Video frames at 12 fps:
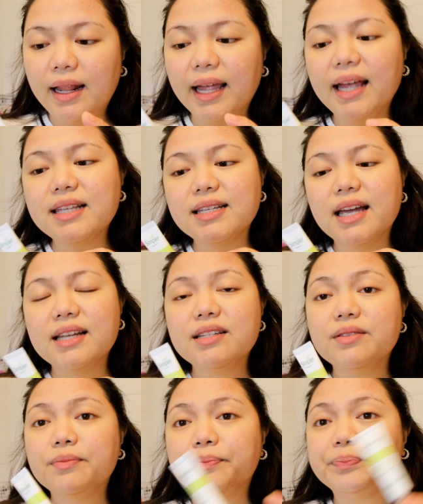Like I
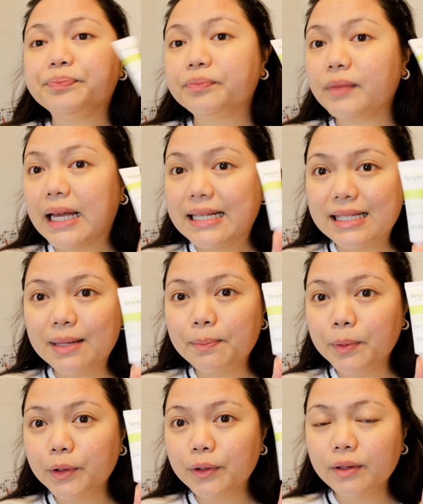said,
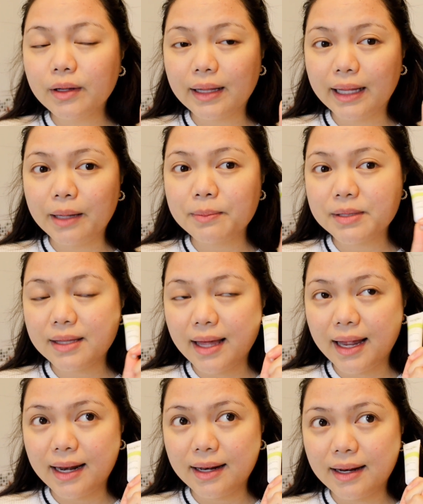Simple claims
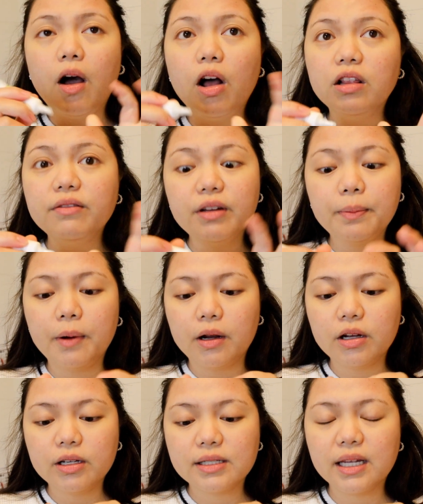that all of their
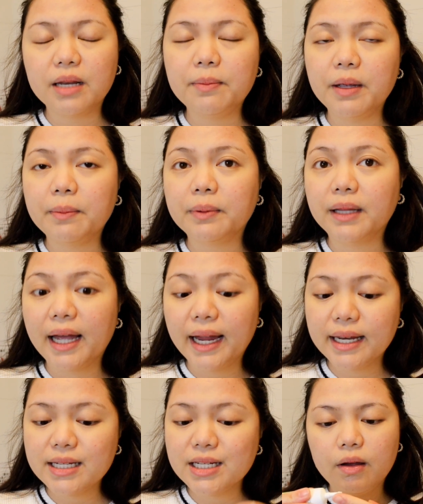products can be
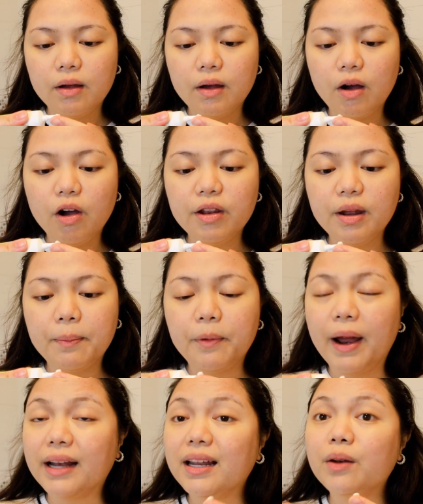applied on a
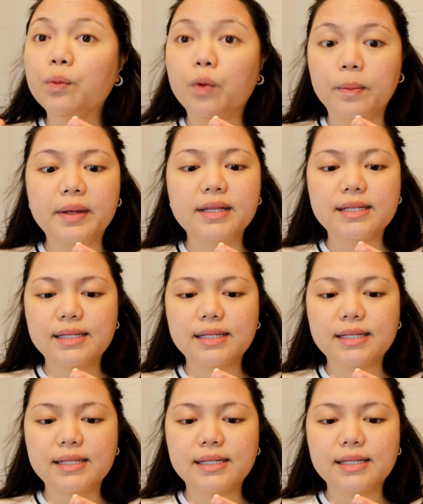pregnant woman's